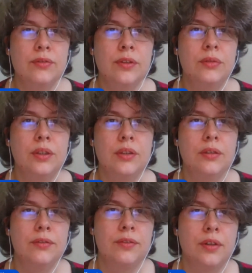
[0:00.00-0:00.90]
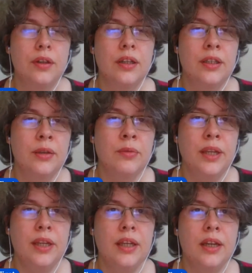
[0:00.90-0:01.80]
who voted for the
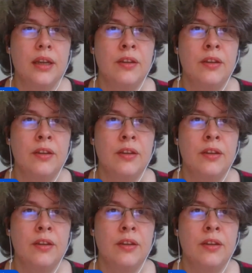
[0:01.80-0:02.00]
winning